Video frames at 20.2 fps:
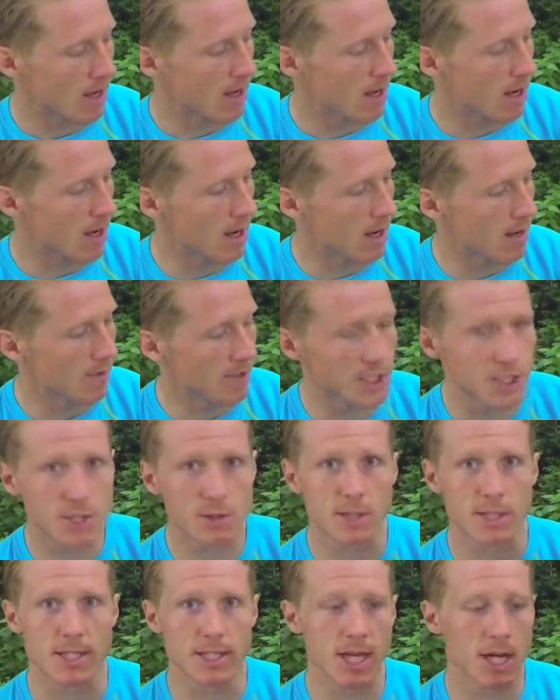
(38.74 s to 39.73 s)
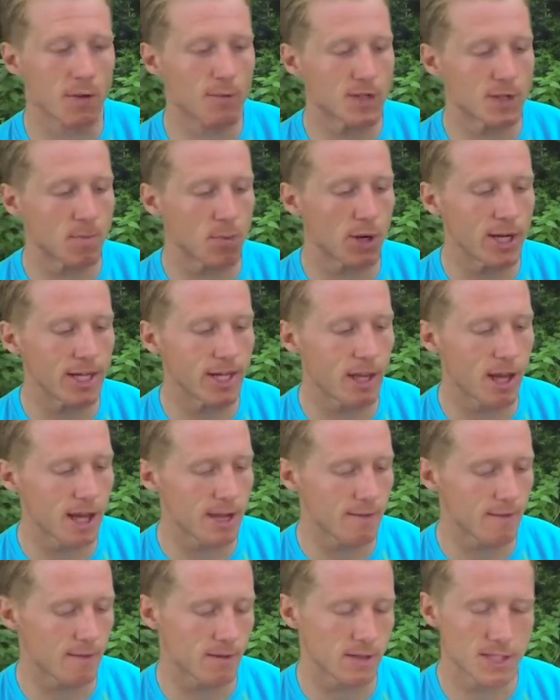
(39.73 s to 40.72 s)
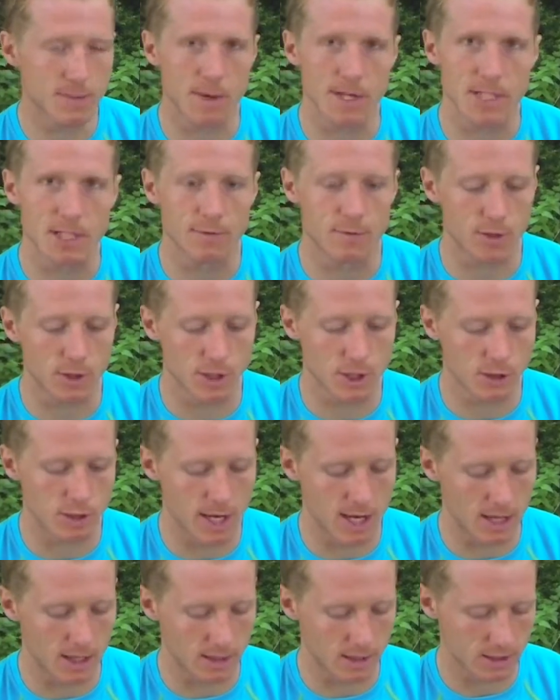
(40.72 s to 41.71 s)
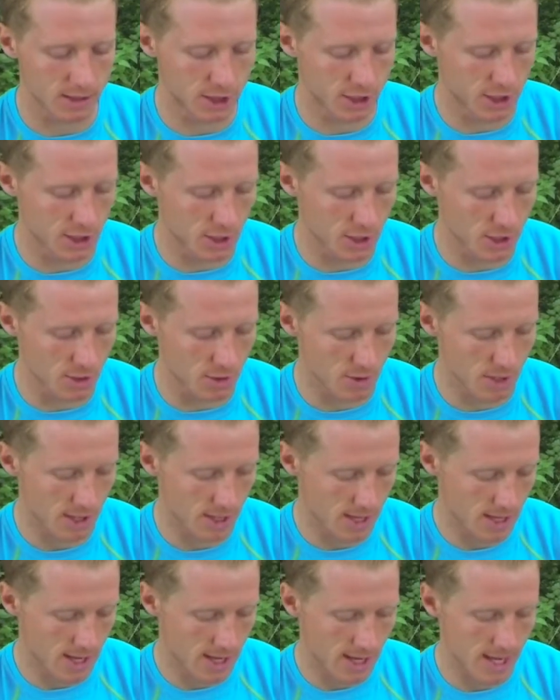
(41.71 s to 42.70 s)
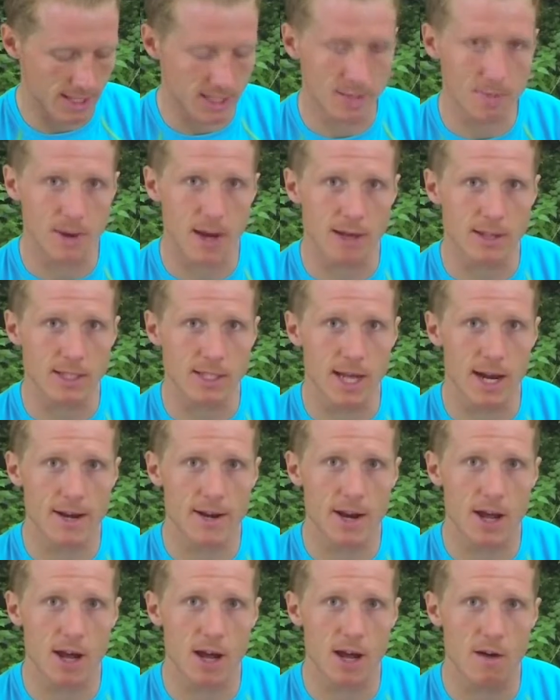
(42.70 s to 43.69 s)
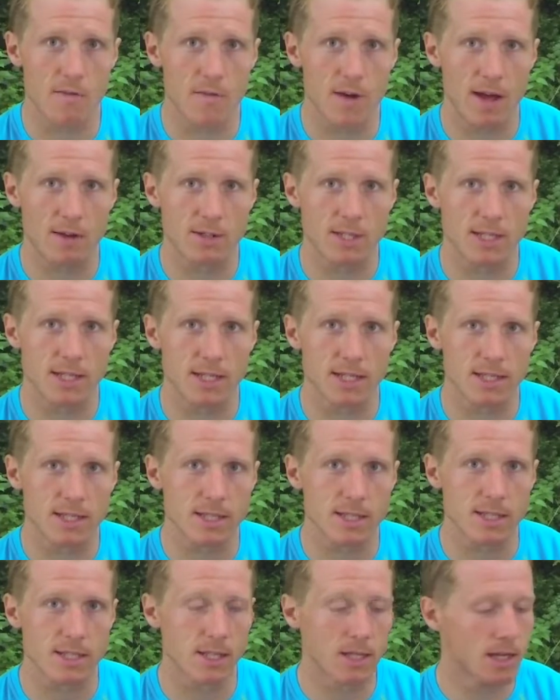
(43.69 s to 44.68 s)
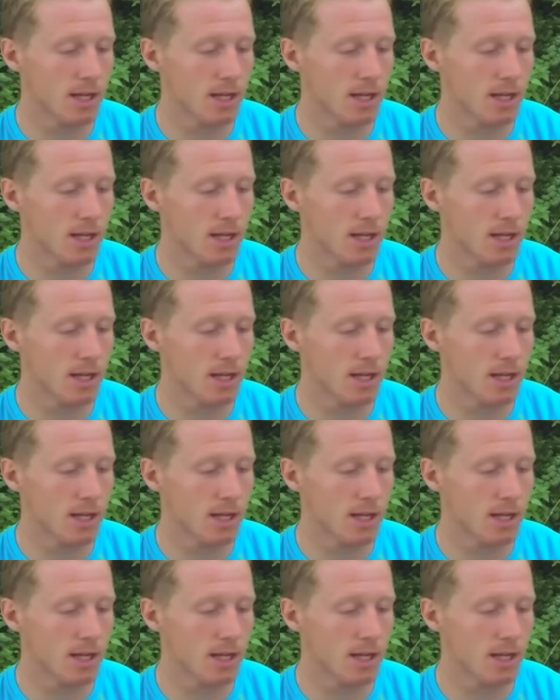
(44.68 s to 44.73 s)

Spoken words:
The shoe itself is pretty light, especially for a trail shoe. It's about 10.5 ounces,